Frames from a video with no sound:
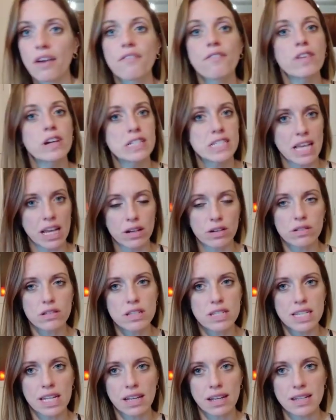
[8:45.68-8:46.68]
for
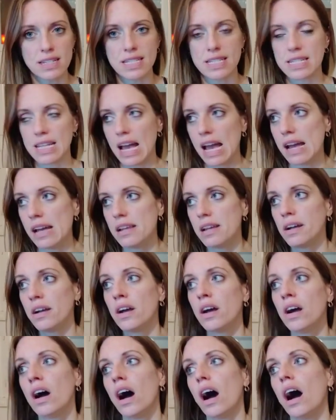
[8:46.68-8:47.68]
titles, like I said,
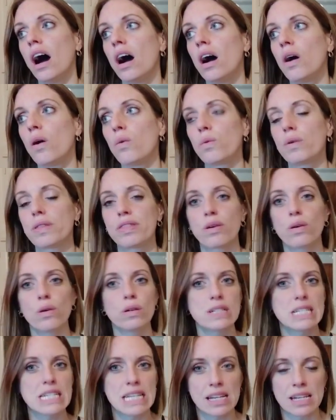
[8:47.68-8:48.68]
with the
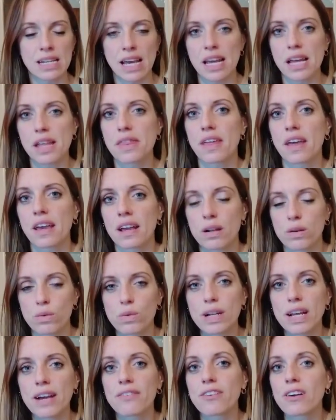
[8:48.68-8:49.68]
whole DNA thing and
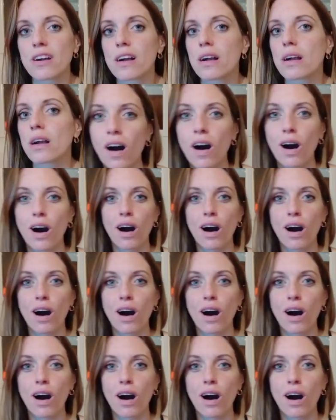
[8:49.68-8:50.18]
whatever.